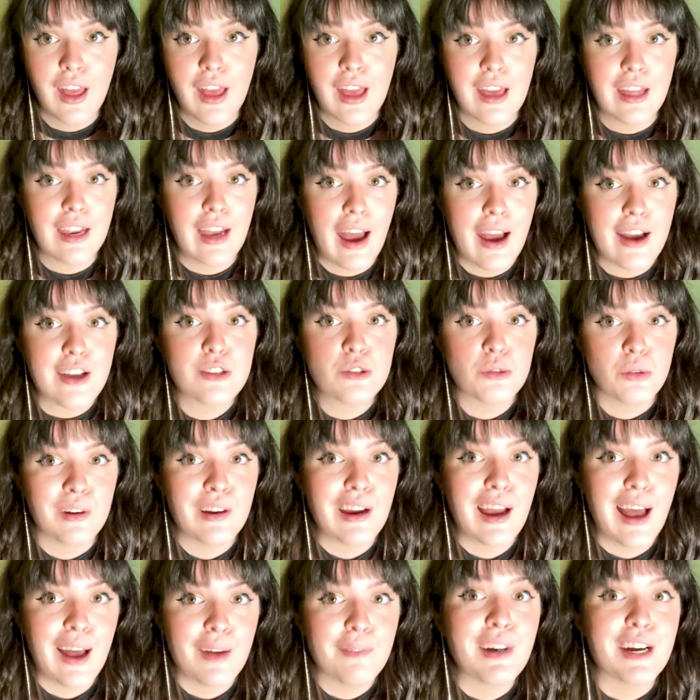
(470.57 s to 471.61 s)
And I
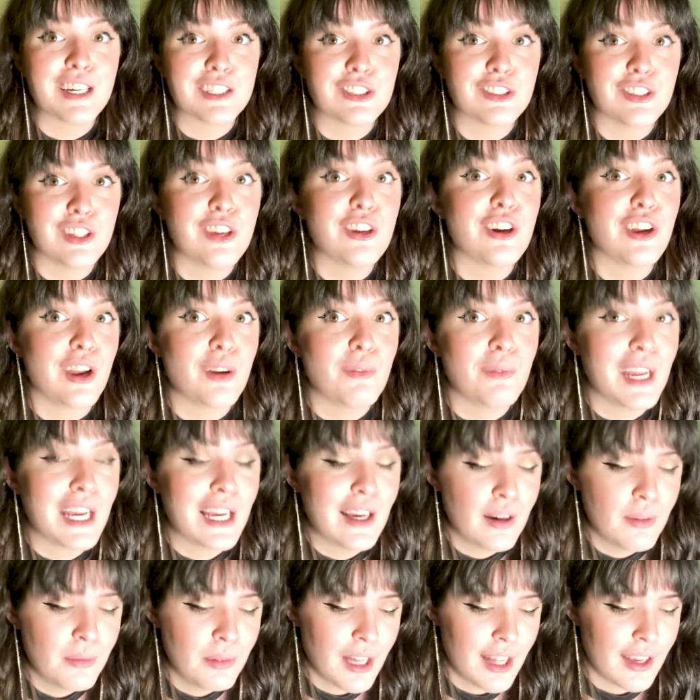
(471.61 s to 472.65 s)
swear I'm actually good at
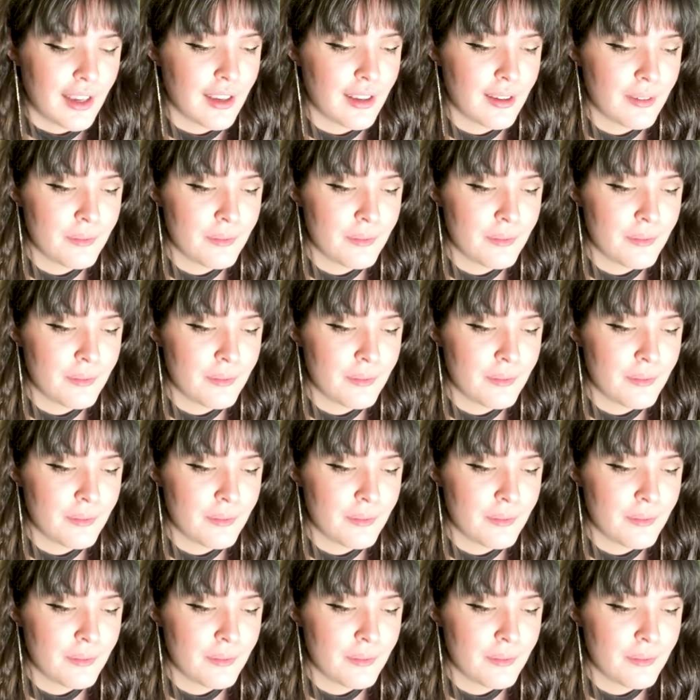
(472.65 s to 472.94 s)
makeup, like